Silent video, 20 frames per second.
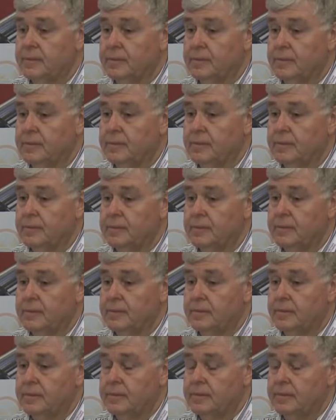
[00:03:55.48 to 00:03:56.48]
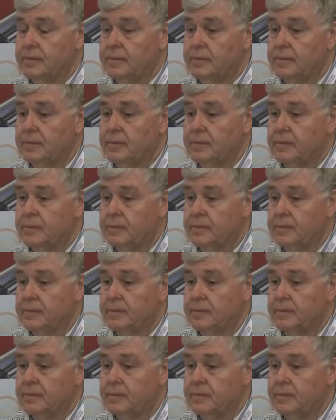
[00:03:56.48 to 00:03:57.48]

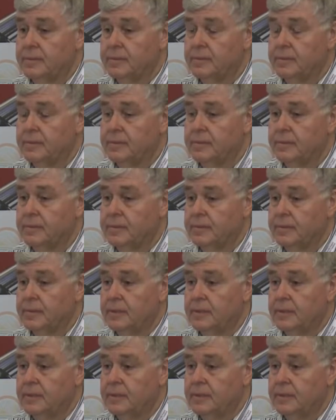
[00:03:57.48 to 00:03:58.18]
(not speaking)